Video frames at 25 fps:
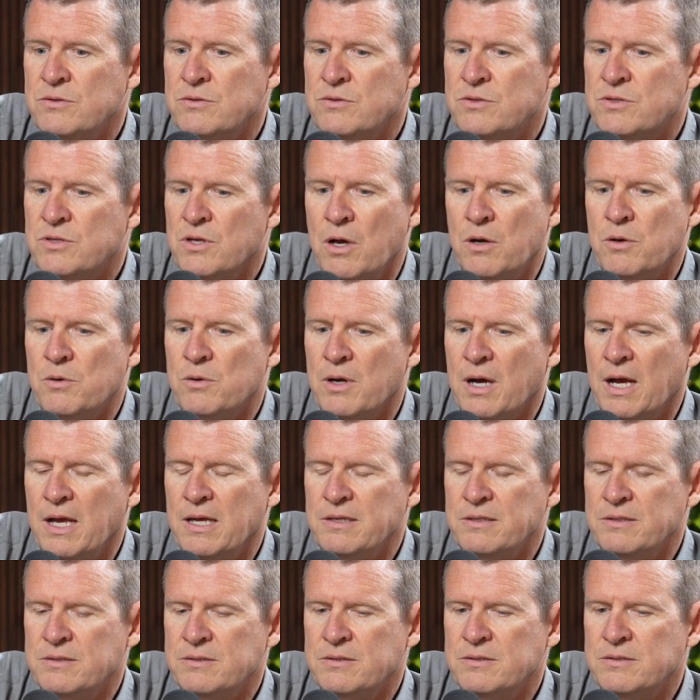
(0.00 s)
so
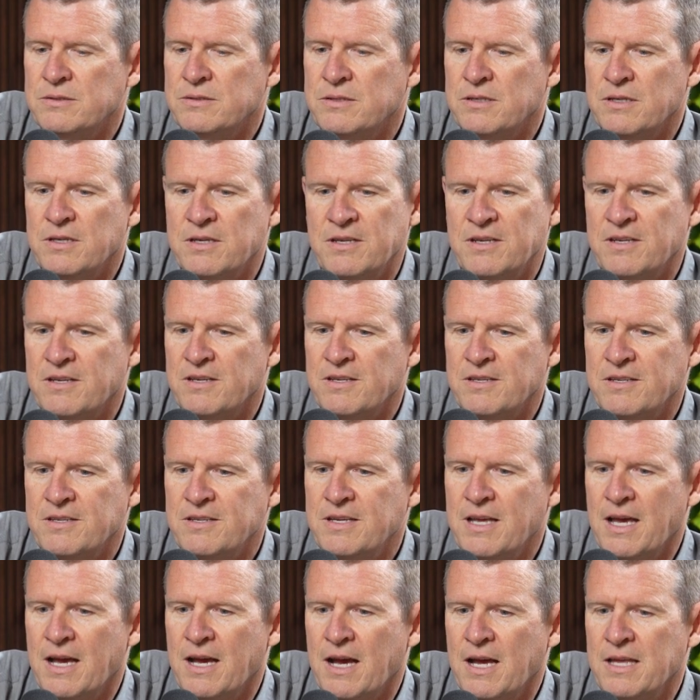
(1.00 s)
I
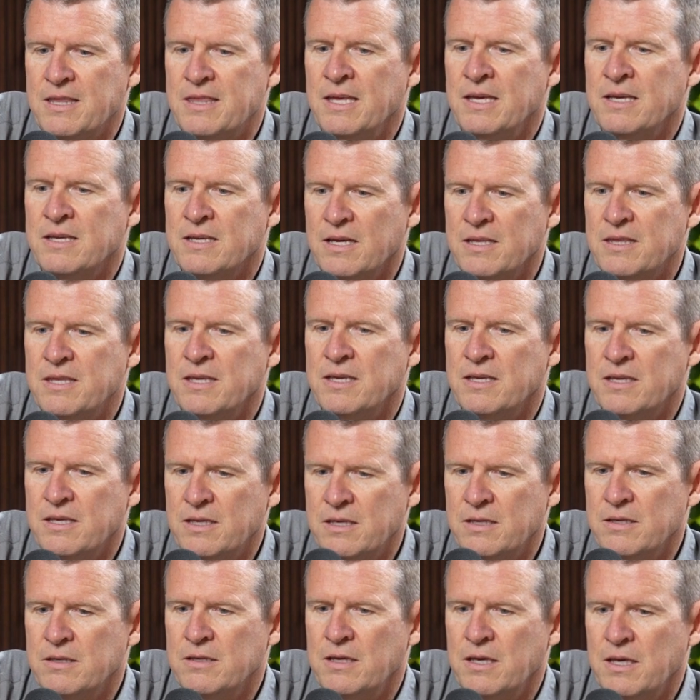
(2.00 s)
think
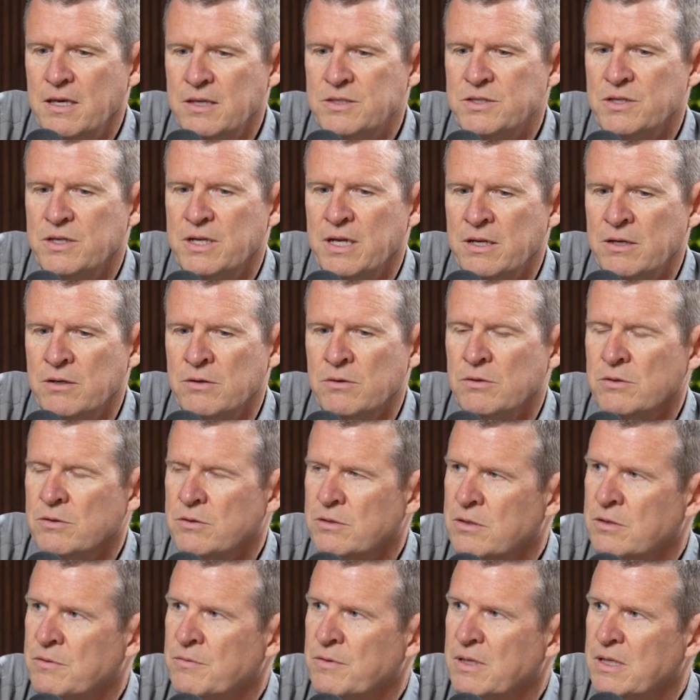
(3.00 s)
kids are getting
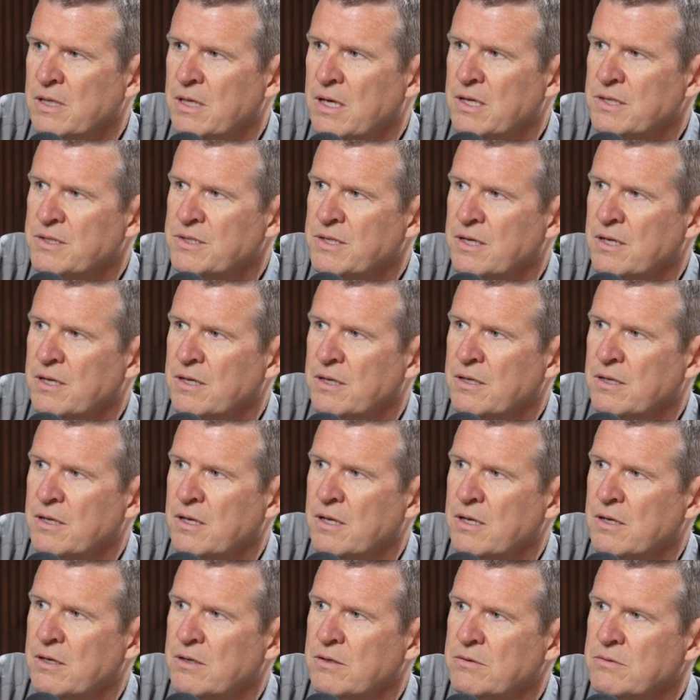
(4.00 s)
older and
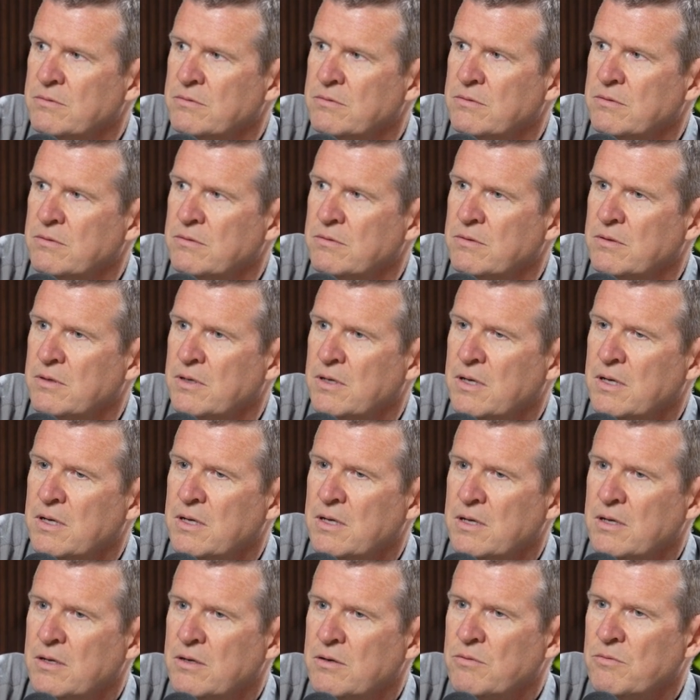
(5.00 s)
realizing,
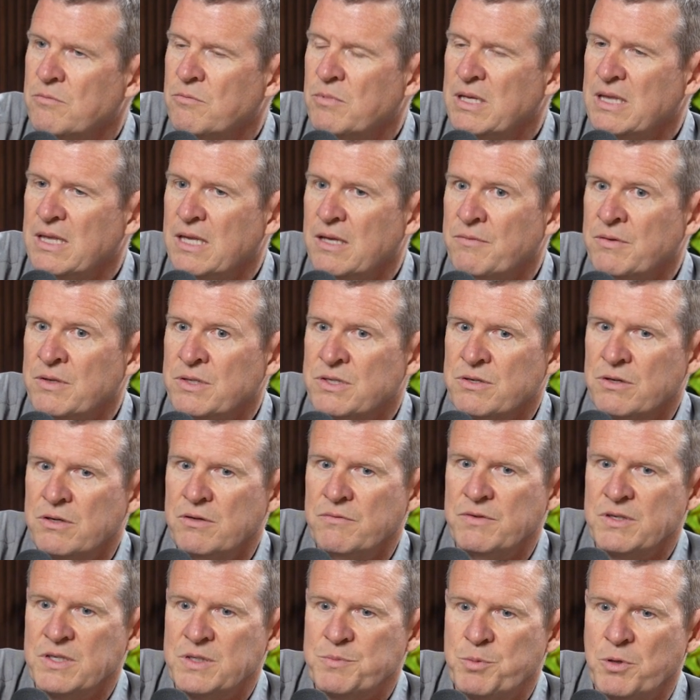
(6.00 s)
we live in
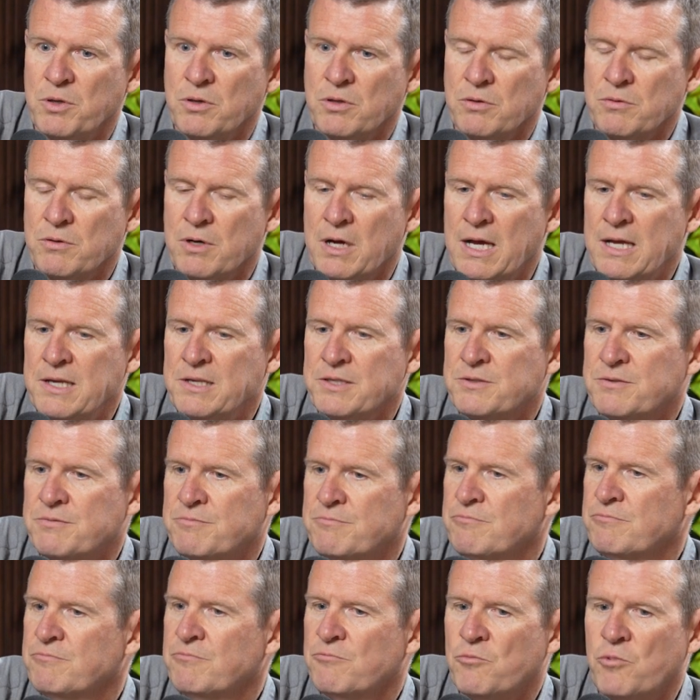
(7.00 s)
sort of this
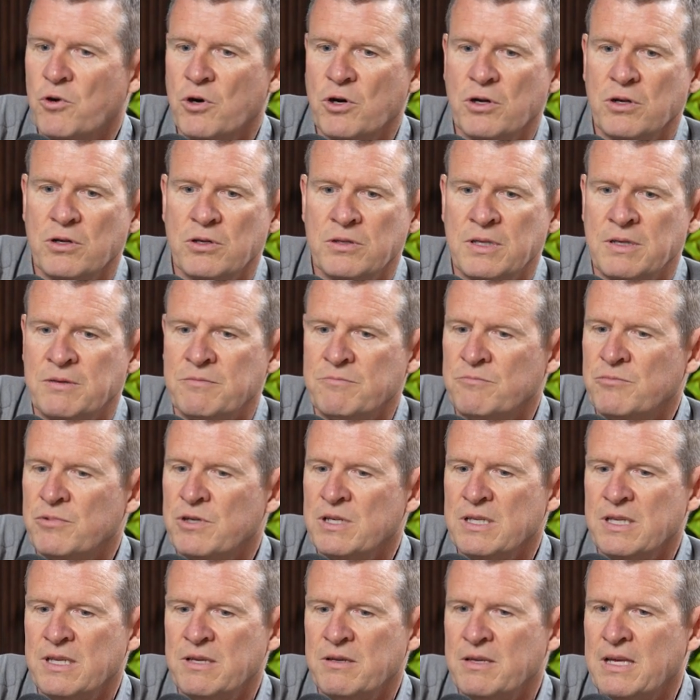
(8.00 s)
polarized world, and
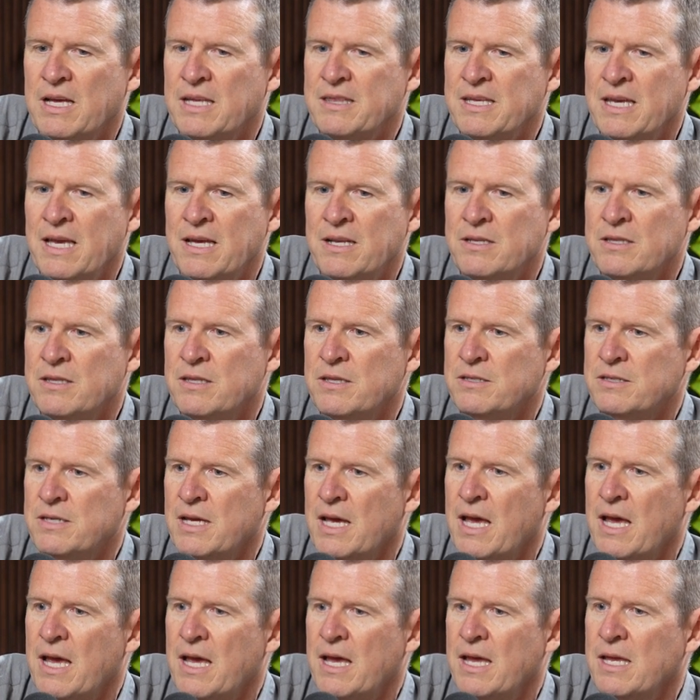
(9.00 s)
really at the end of the
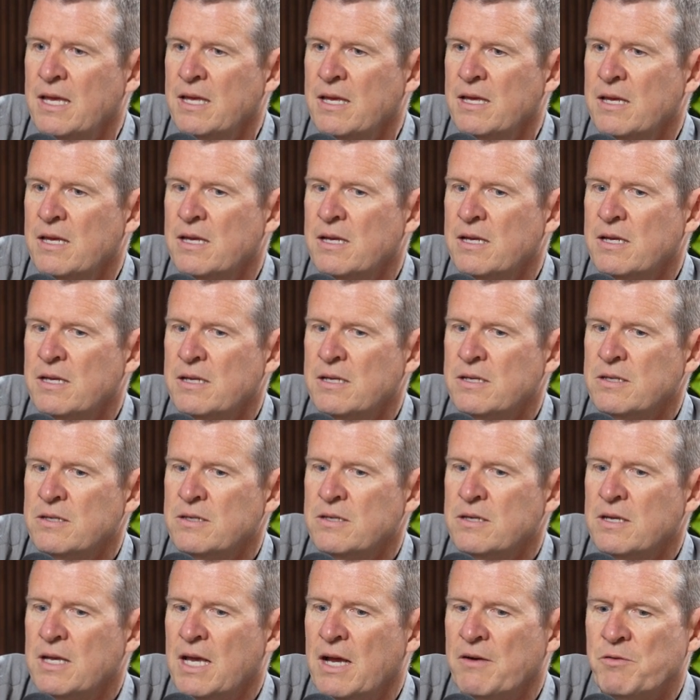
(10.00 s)
day,
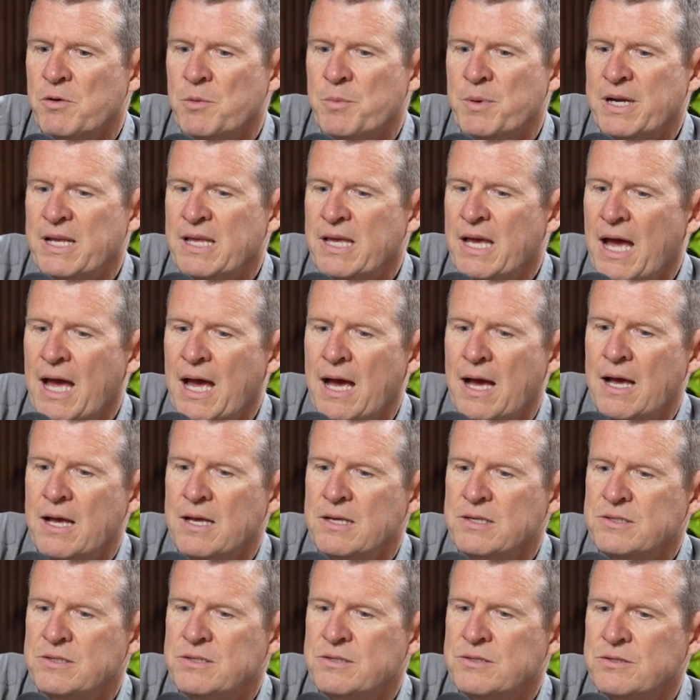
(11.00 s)
everybody
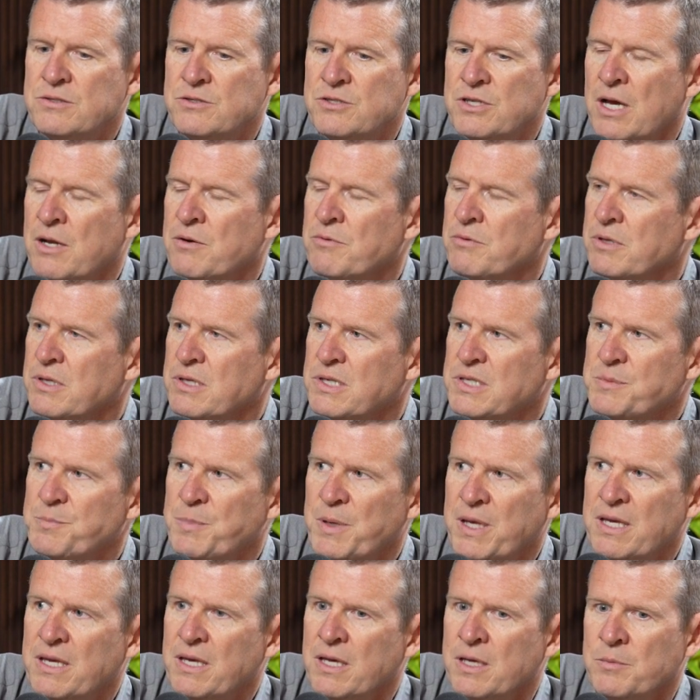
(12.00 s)
has, generally
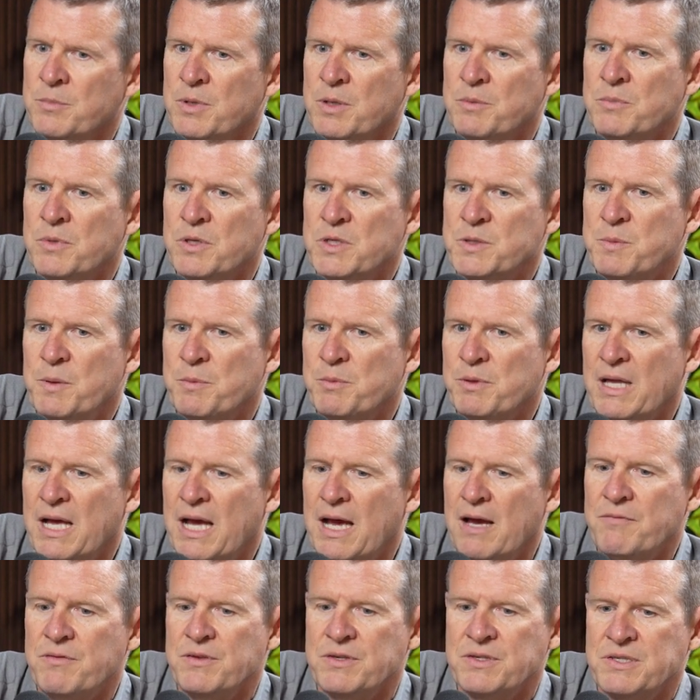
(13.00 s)
speaking, but most people
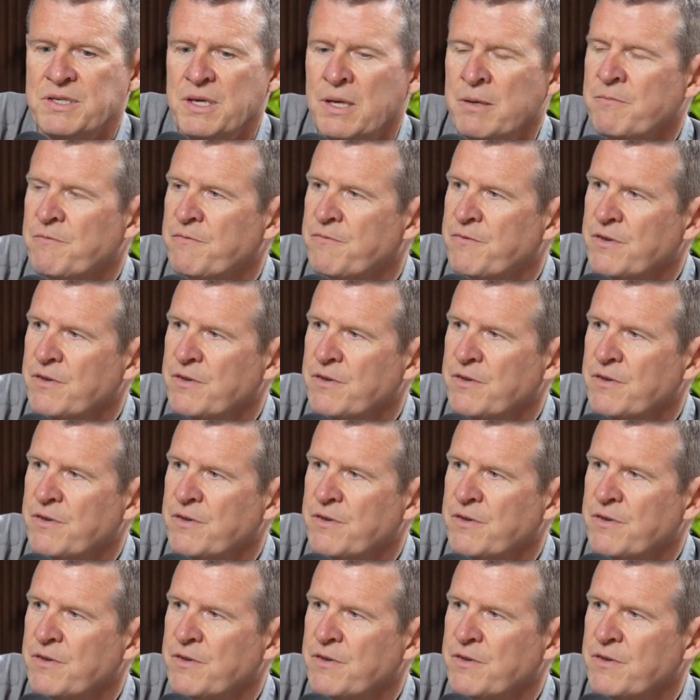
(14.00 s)
have the same